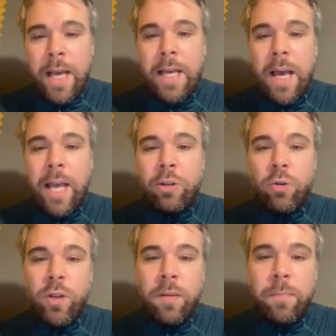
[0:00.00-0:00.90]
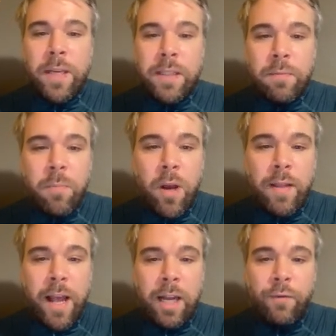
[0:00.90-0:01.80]
Here, enjoy the peace of
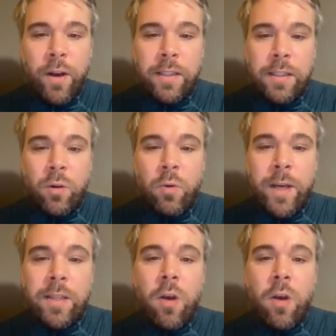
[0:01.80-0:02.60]
mind that advice is always